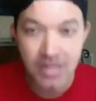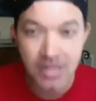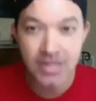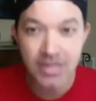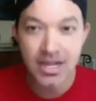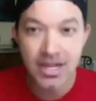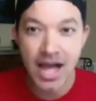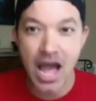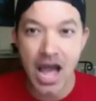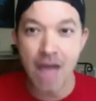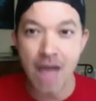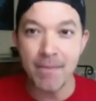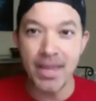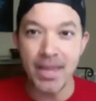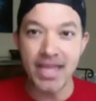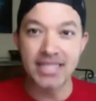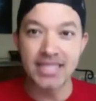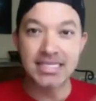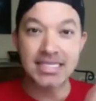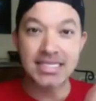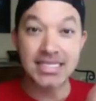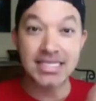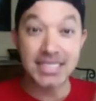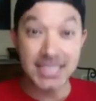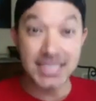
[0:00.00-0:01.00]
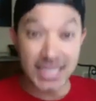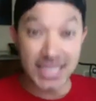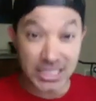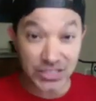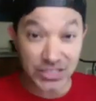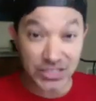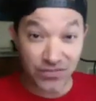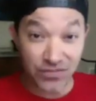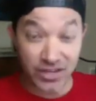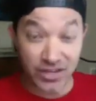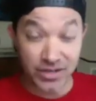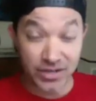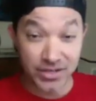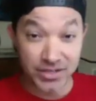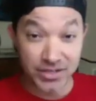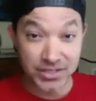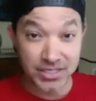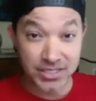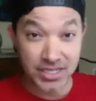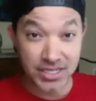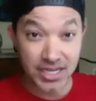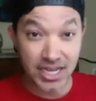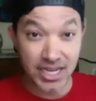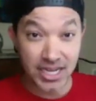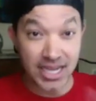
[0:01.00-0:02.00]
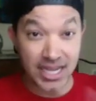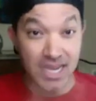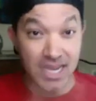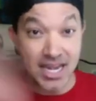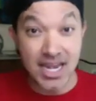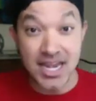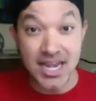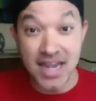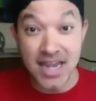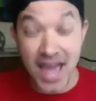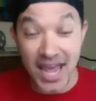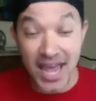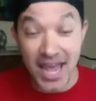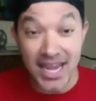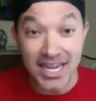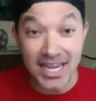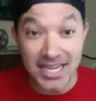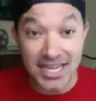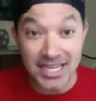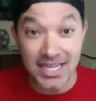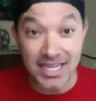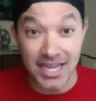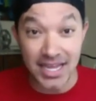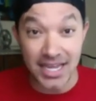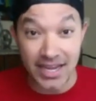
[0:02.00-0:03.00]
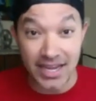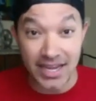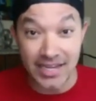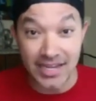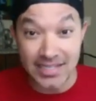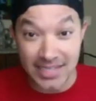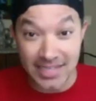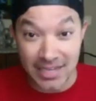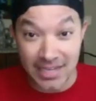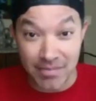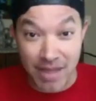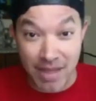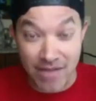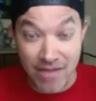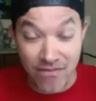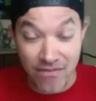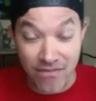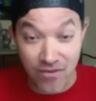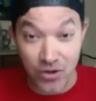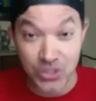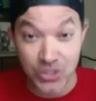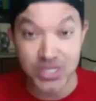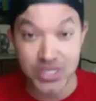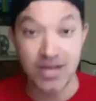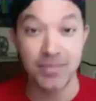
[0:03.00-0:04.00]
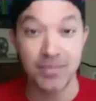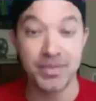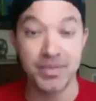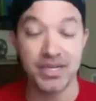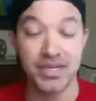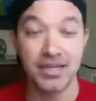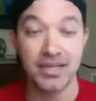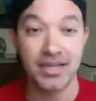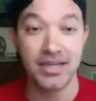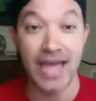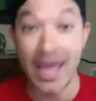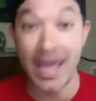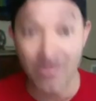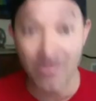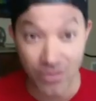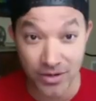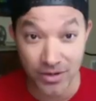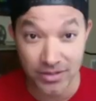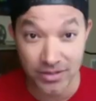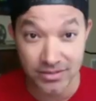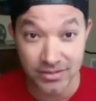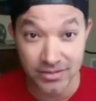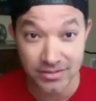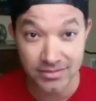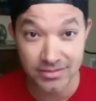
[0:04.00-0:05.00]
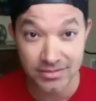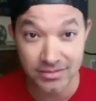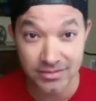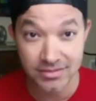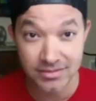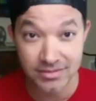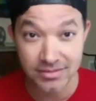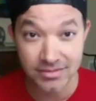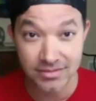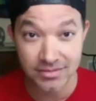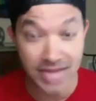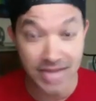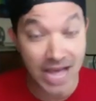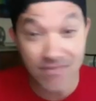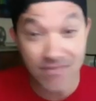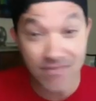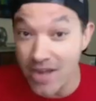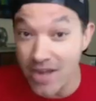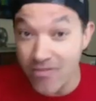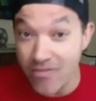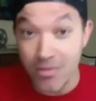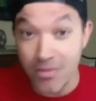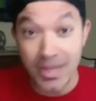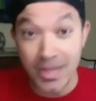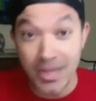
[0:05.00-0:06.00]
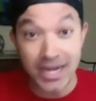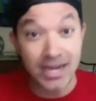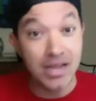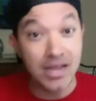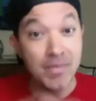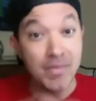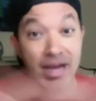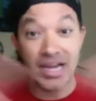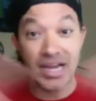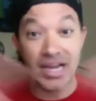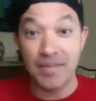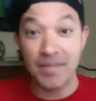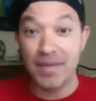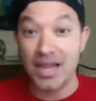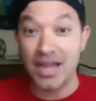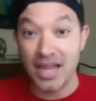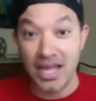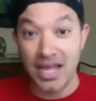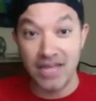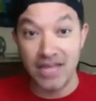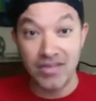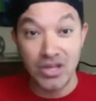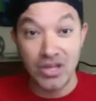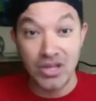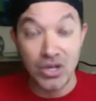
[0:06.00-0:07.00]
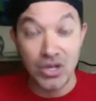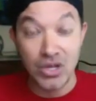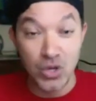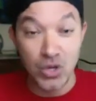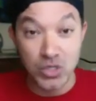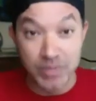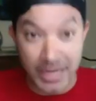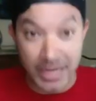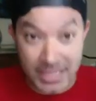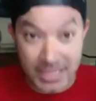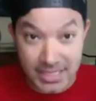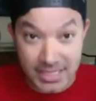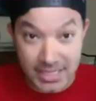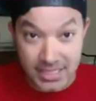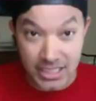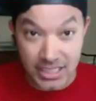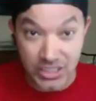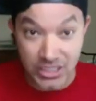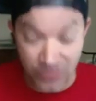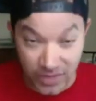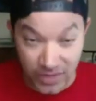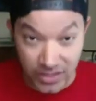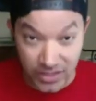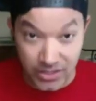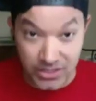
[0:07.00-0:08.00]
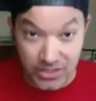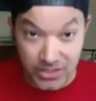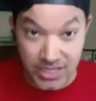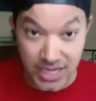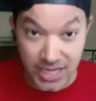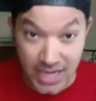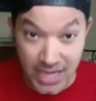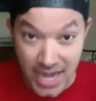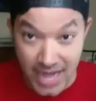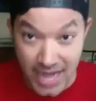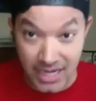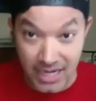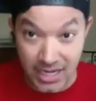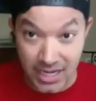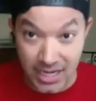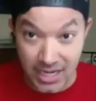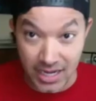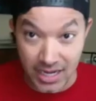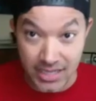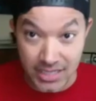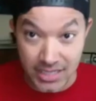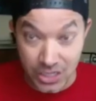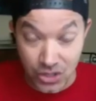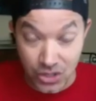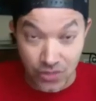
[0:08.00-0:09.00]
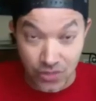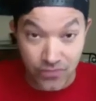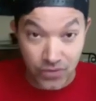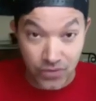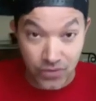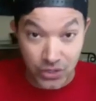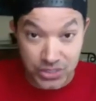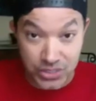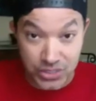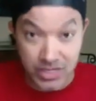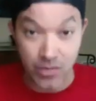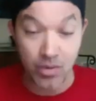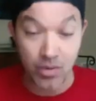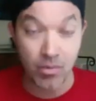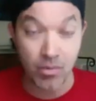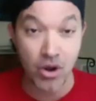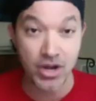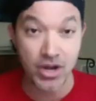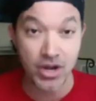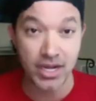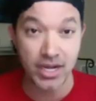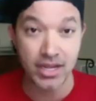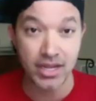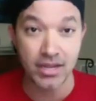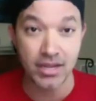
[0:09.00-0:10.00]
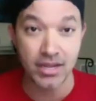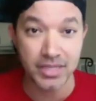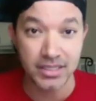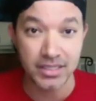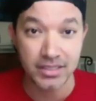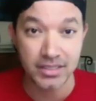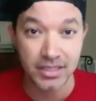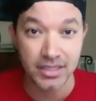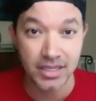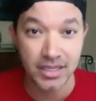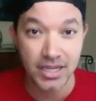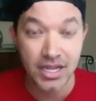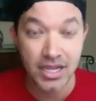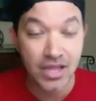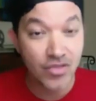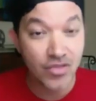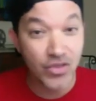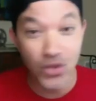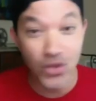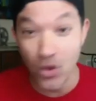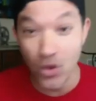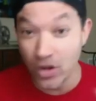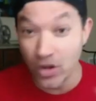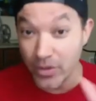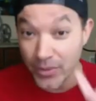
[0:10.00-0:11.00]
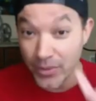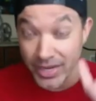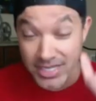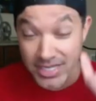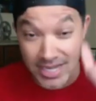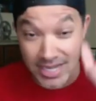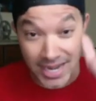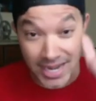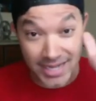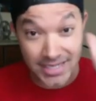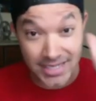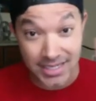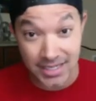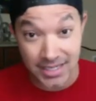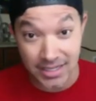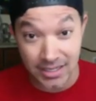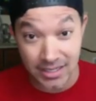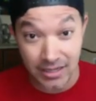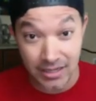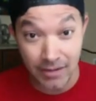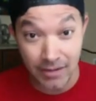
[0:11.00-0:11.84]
I made 6 figures in 90 days in my first company ever. I've never met anybody in my life who's made 6 figures in 90 days in their first network marketing company. The only reason I did